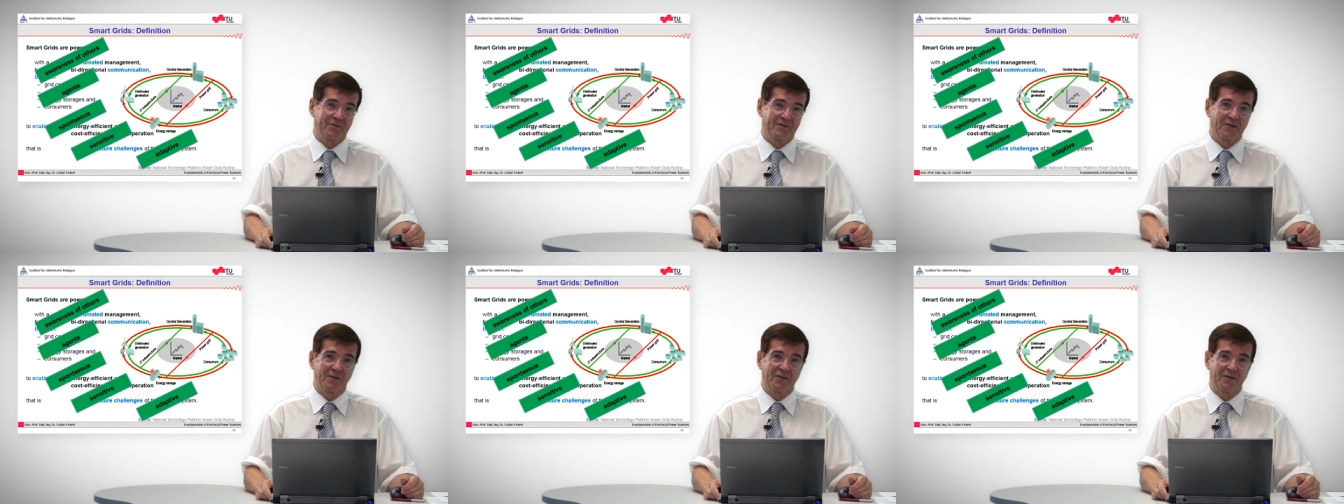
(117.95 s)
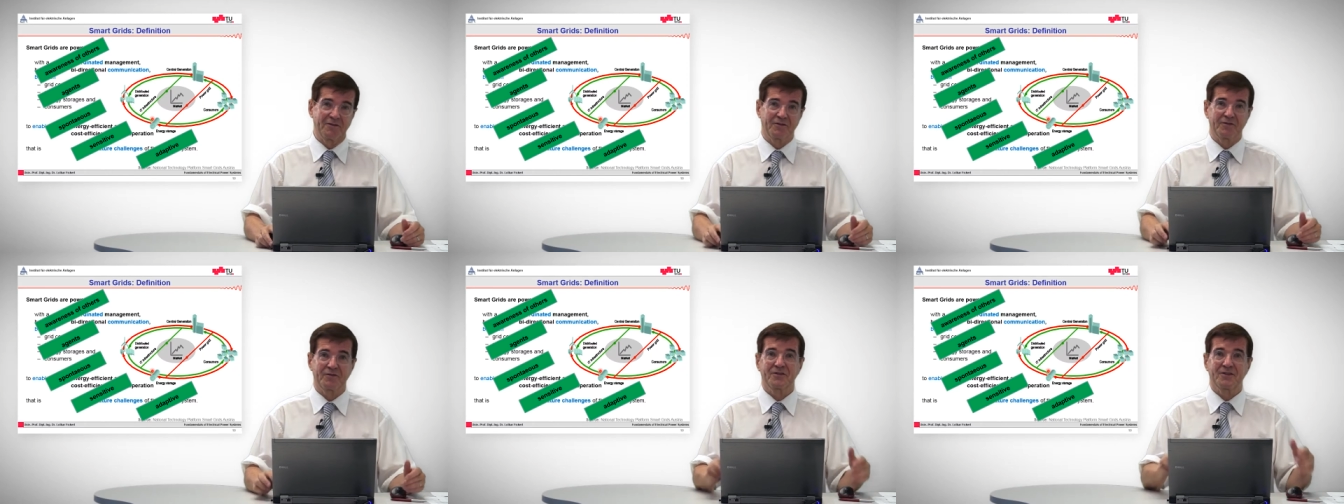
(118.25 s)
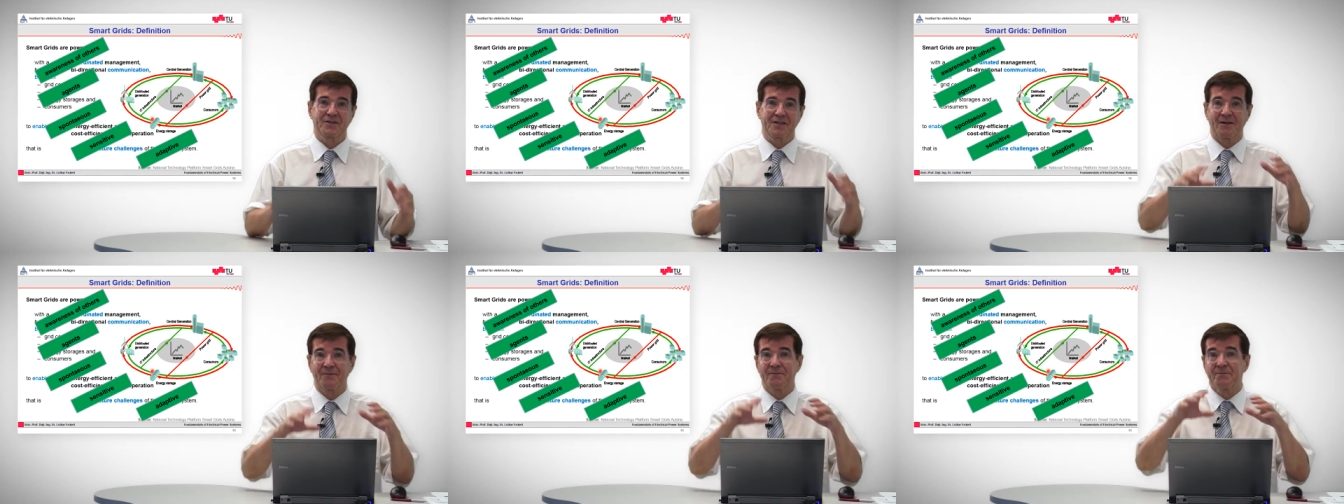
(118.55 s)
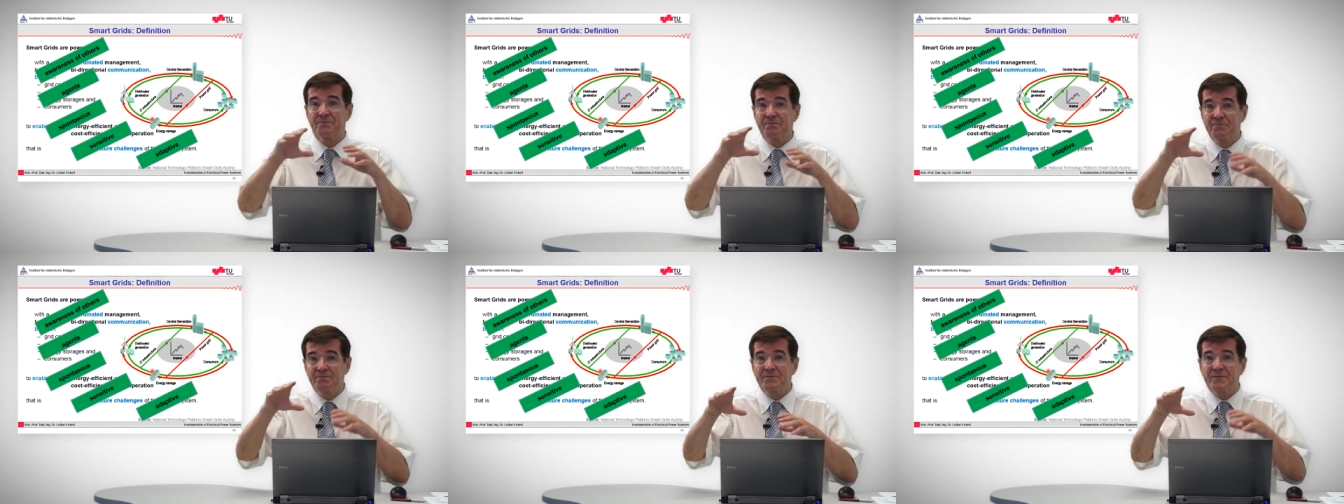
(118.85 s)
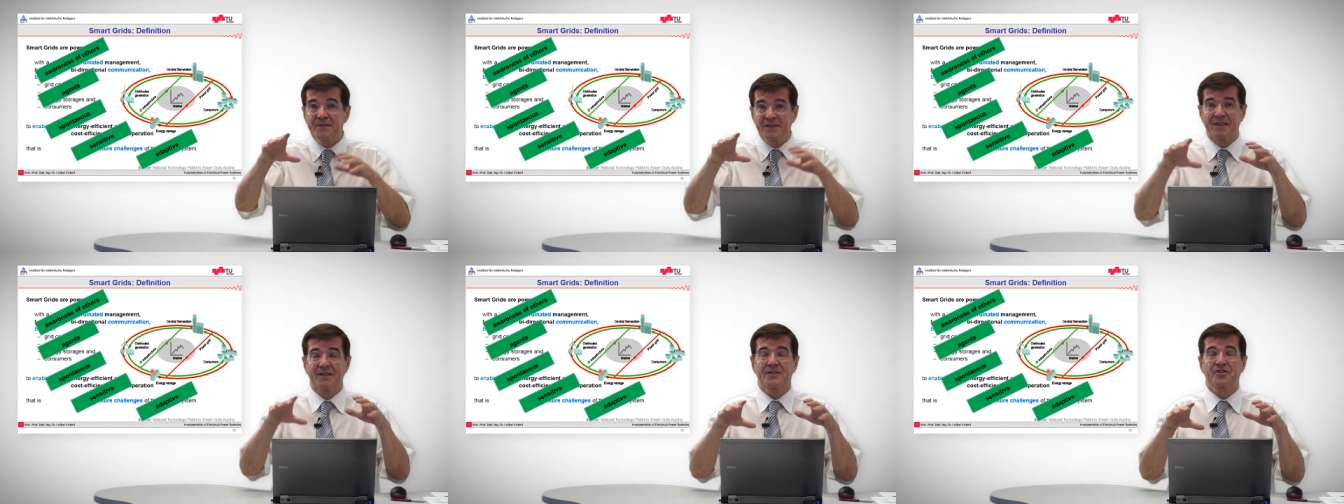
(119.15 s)
So if
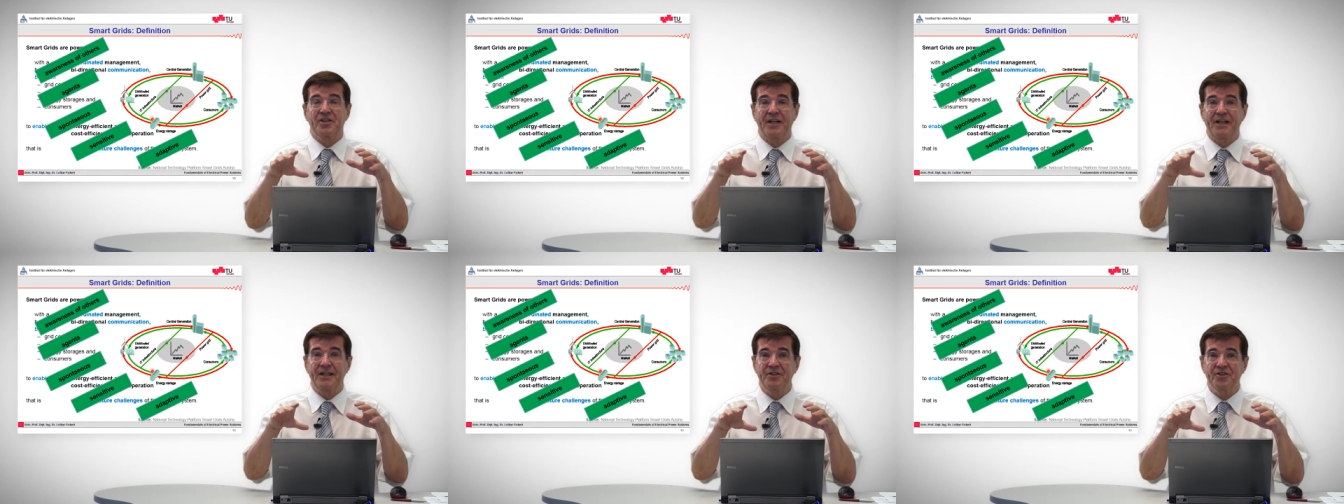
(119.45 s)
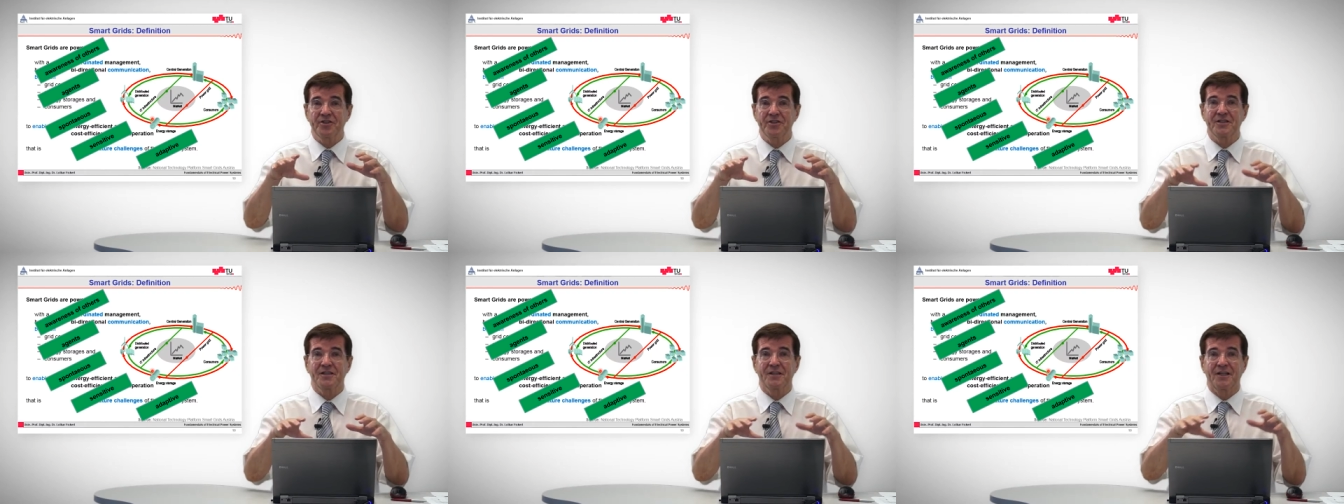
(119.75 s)
something changes,